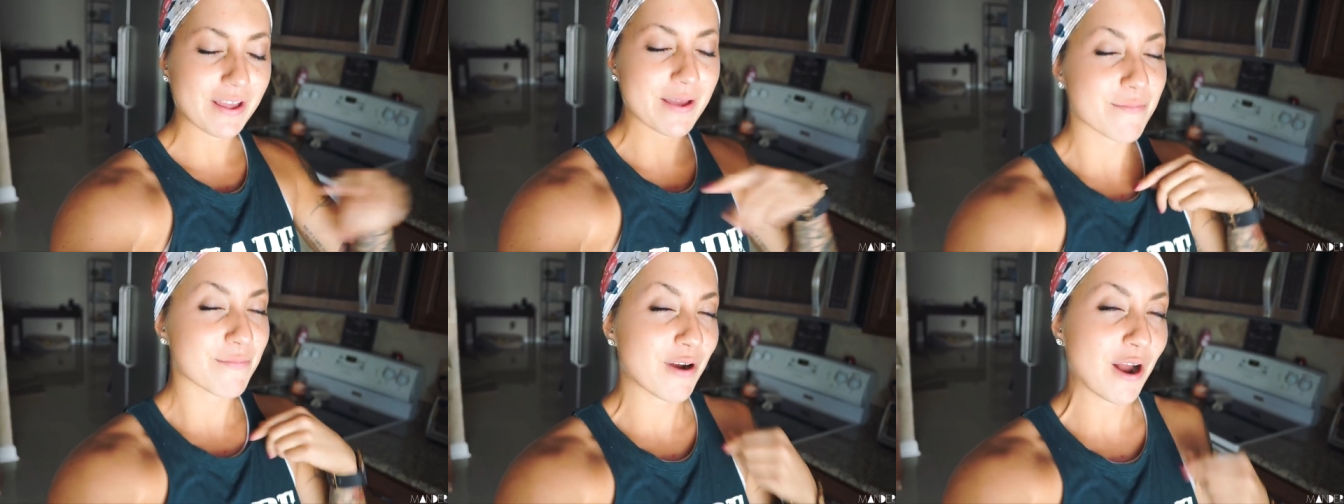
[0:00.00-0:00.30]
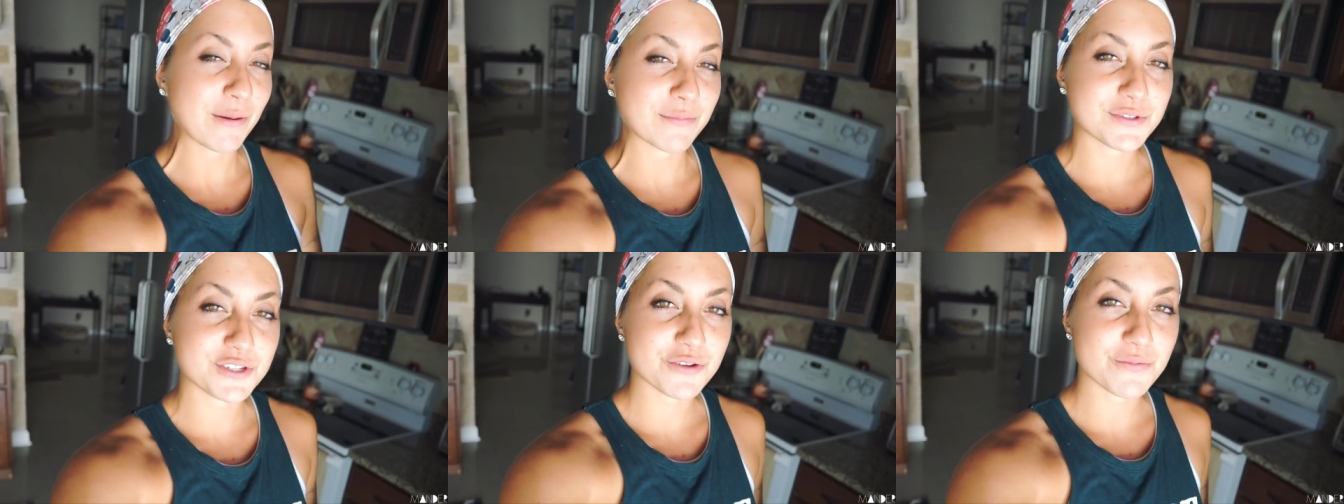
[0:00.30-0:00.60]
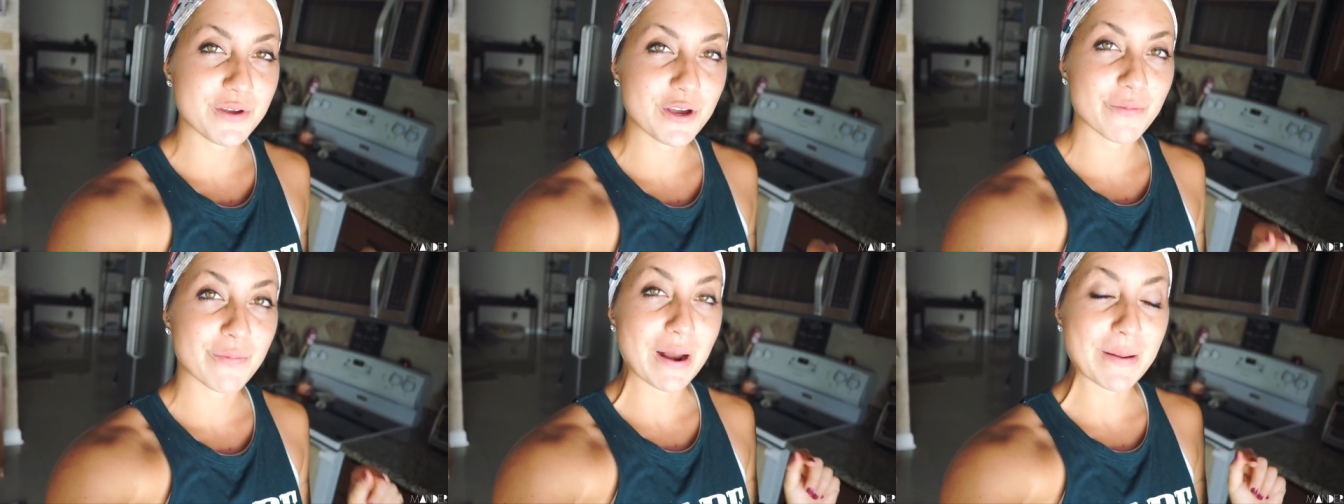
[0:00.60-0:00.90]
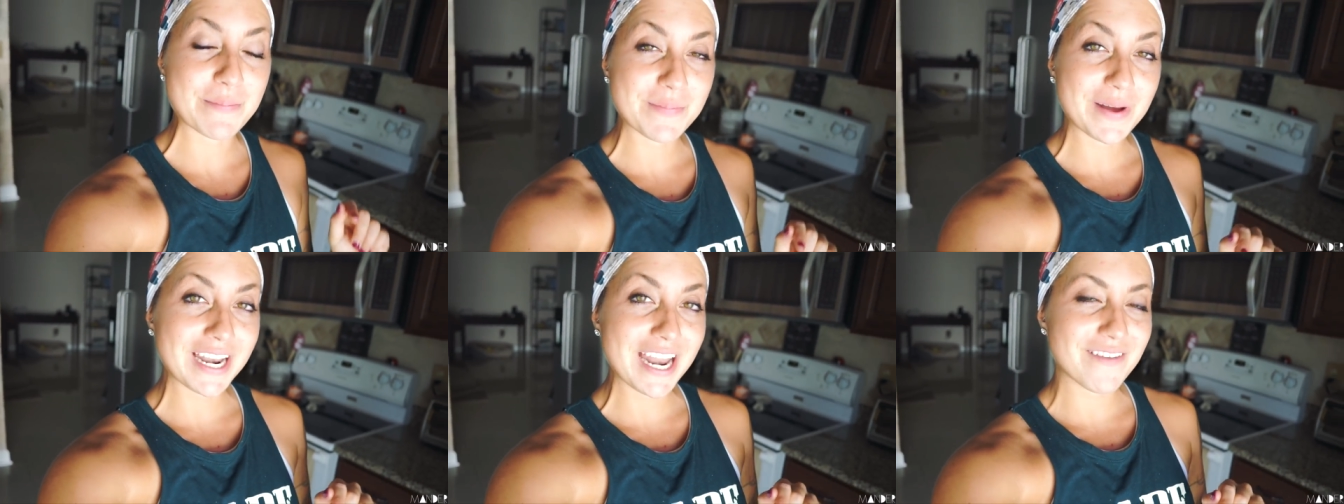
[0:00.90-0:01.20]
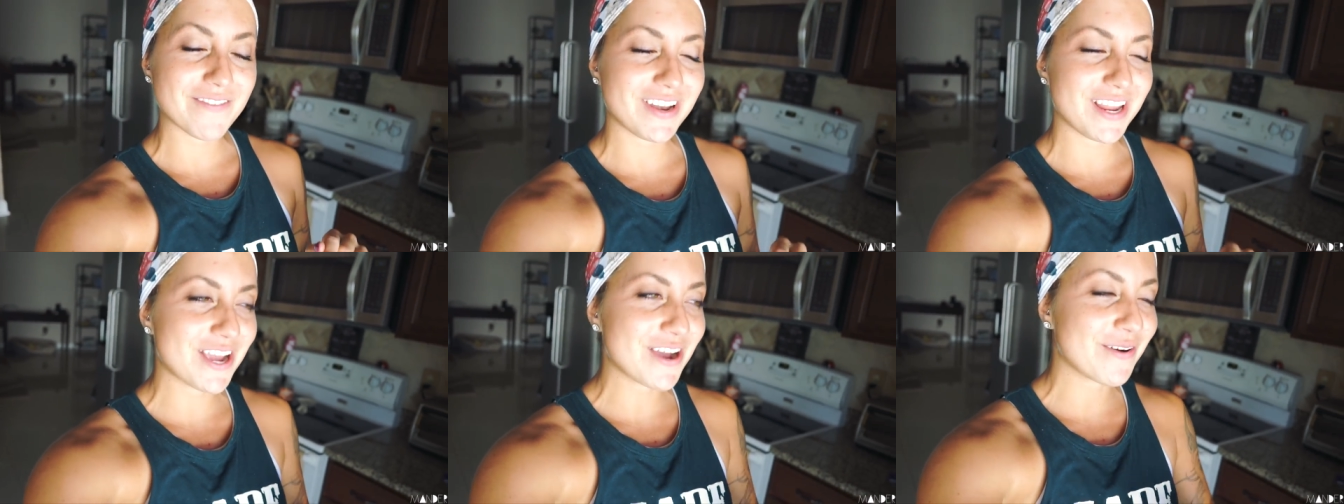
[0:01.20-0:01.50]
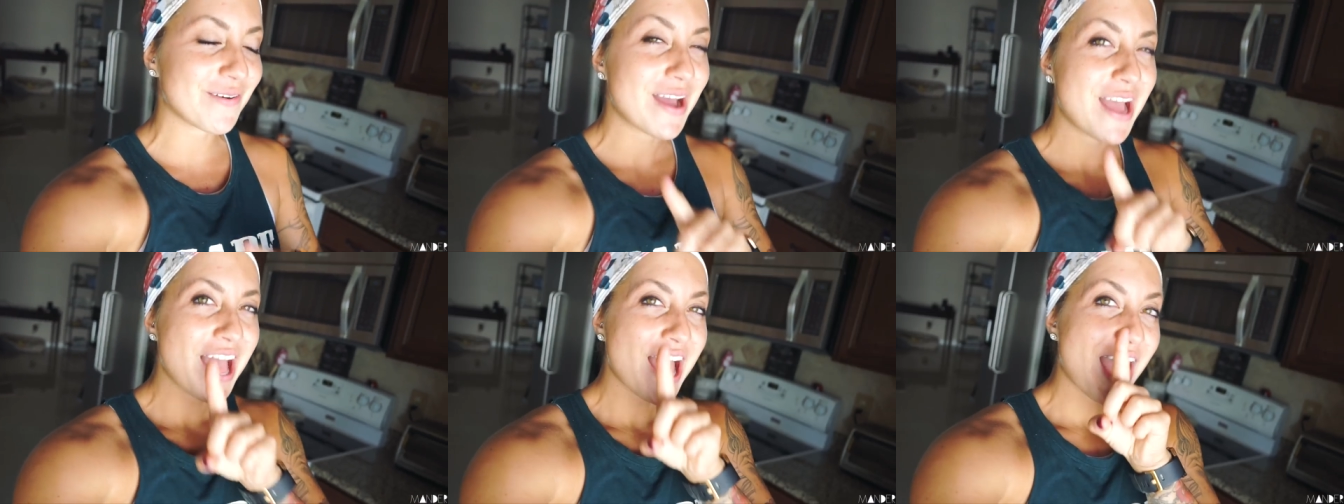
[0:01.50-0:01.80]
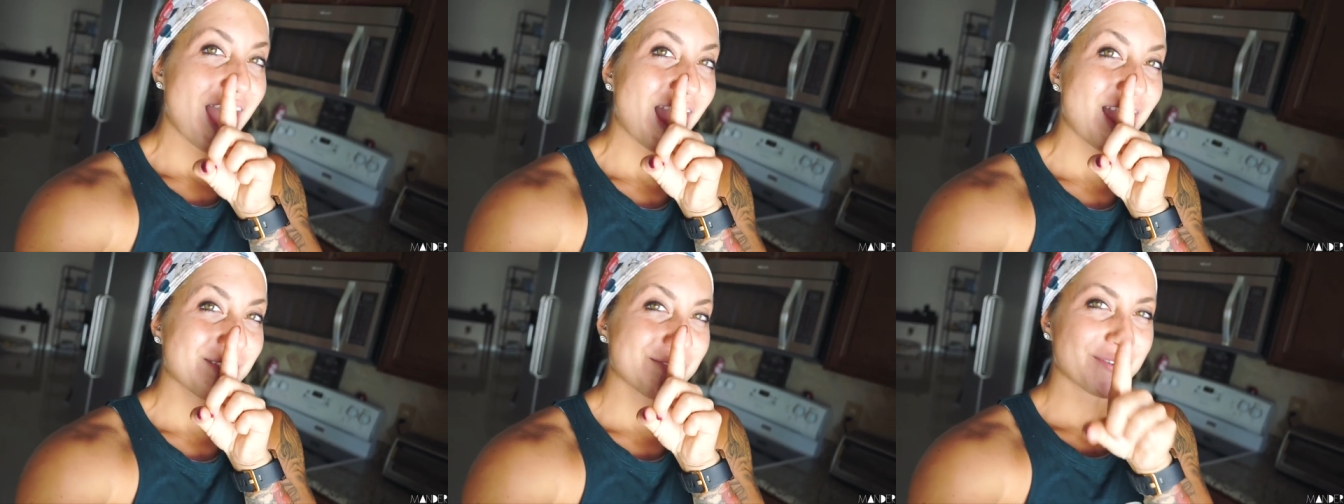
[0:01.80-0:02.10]
impromptu meal prep Monday video,
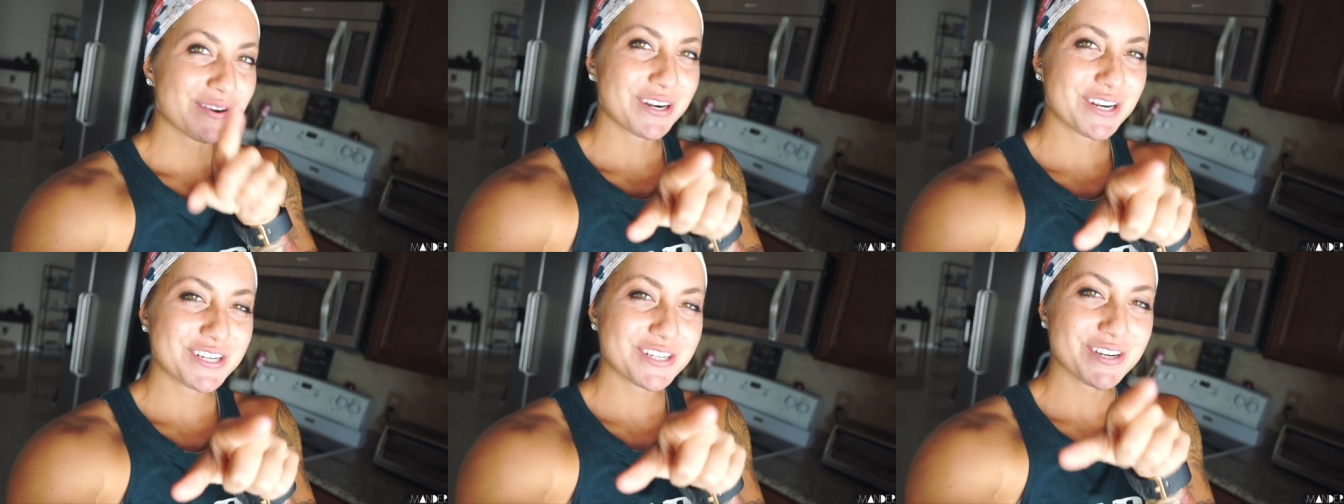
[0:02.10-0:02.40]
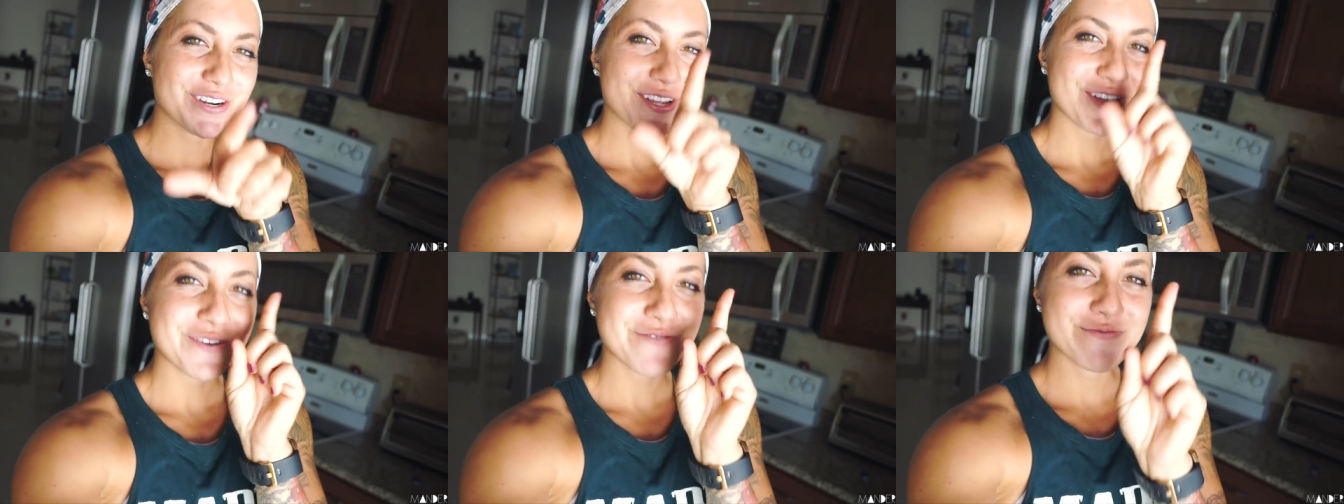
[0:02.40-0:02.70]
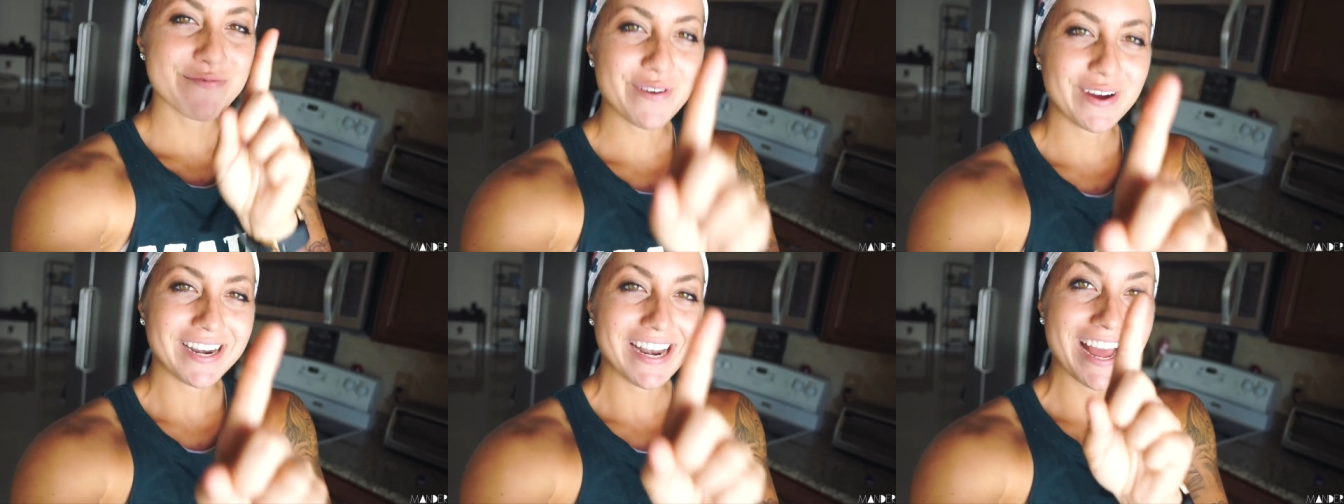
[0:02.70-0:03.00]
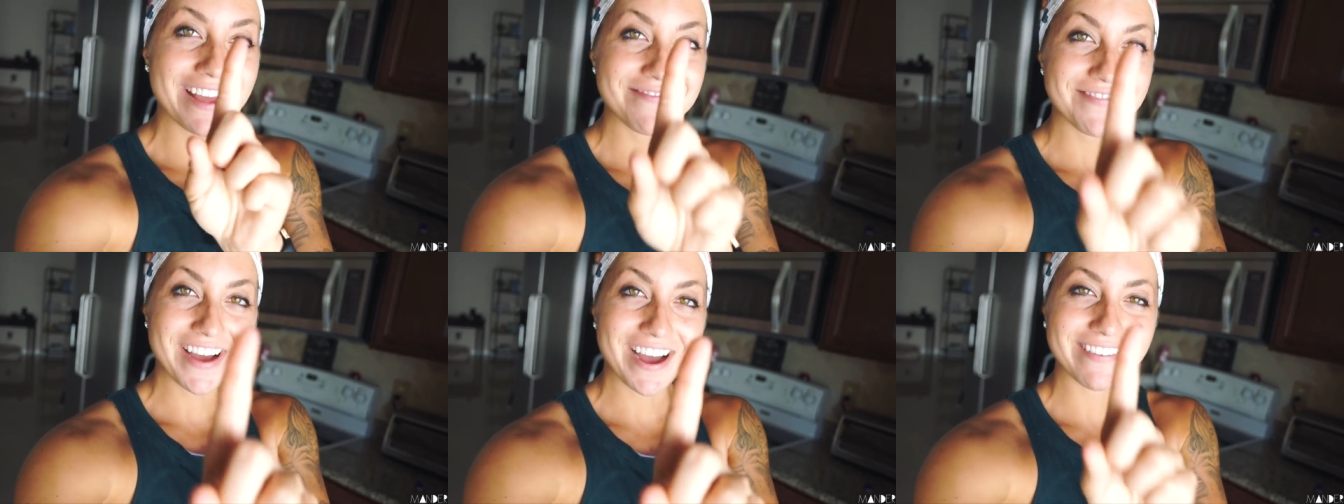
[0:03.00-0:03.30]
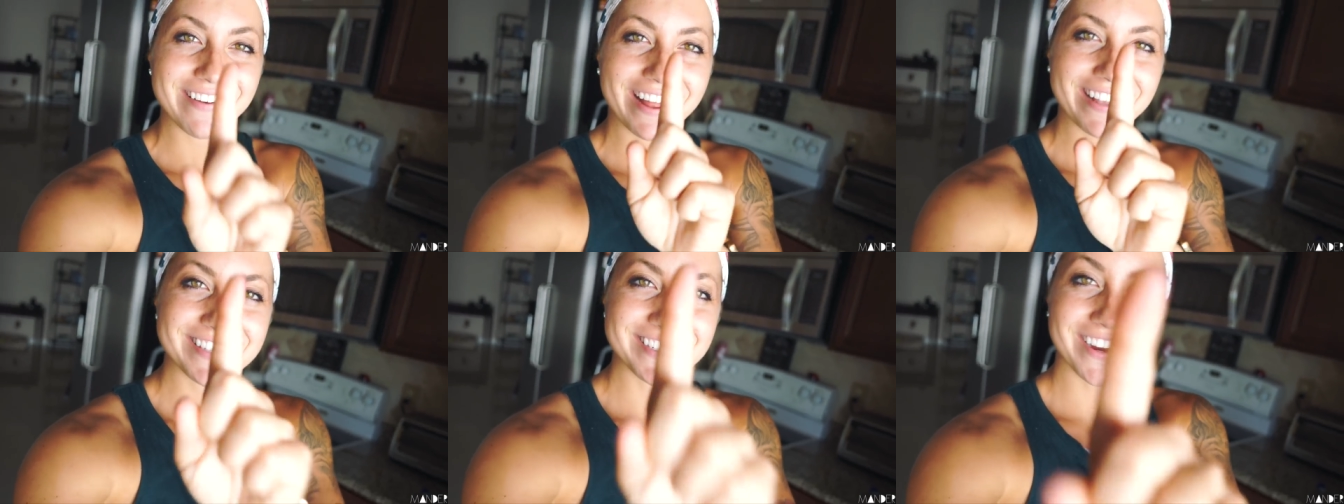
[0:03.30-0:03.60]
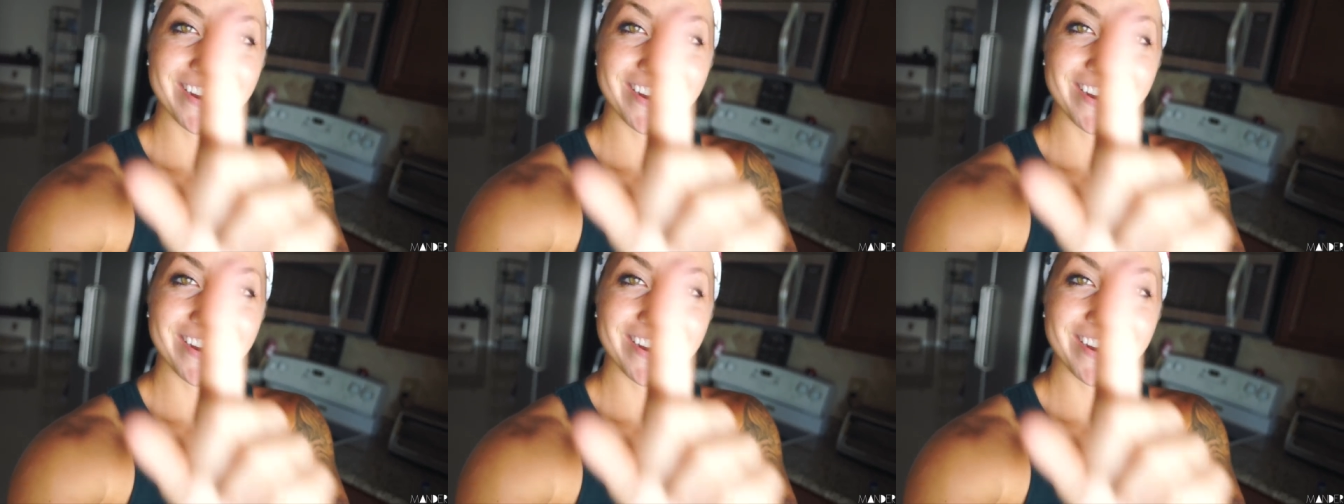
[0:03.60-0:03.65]
I wanted to show you what I found at